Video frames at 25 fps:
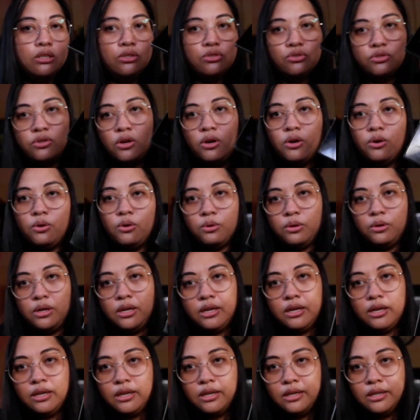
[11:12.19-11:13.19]
So
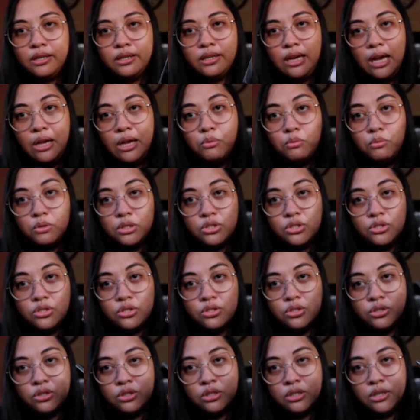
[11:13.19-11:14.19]
I
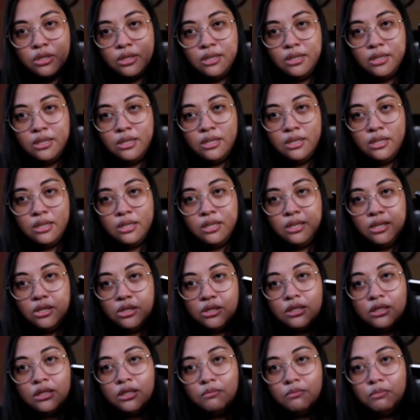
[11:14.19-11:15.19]
wish
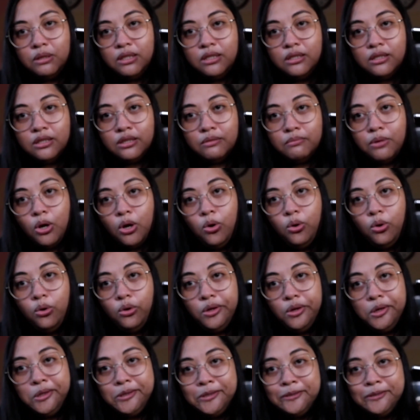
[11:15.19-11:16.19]
it could be this small,